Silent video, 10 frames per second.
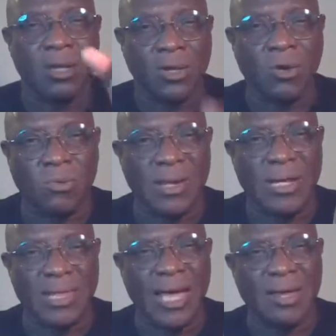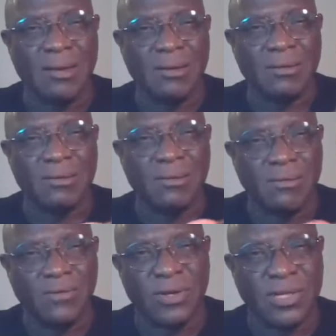go read that
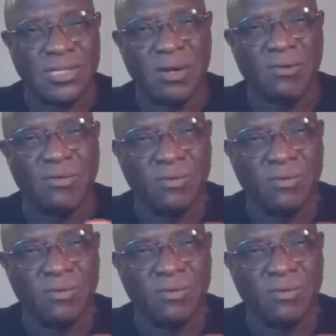for yourself.